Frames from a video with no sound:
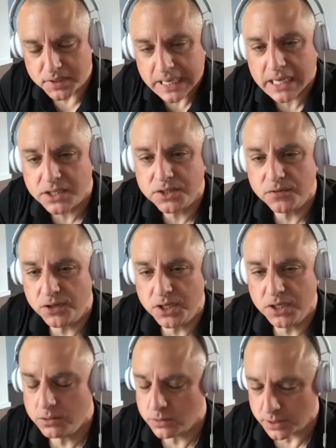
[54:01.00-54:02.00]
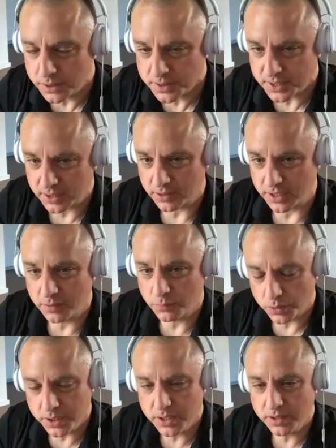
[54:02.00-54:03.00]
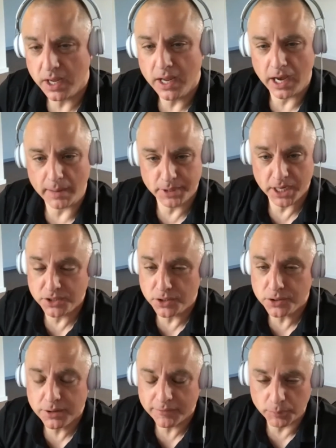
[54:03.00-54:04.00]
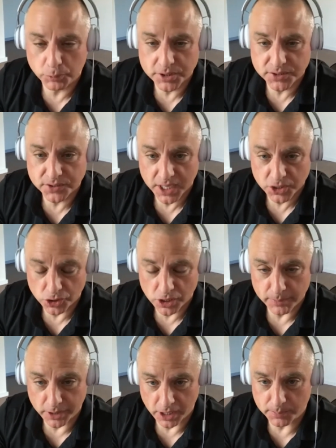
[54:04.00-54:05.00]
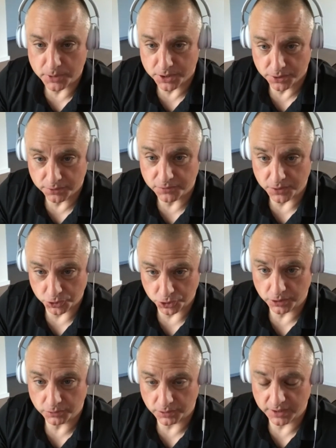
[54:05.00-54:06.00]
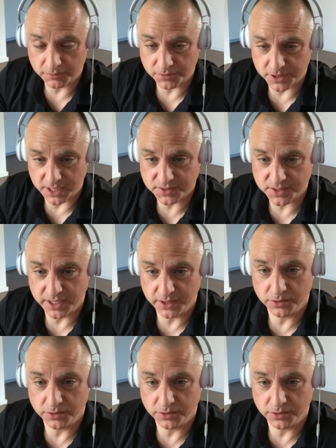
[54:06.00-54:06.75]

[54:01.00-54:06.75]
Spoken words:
next for you in this area? I mean, I know you have a presentation coming up in the near future, right, for the SCU,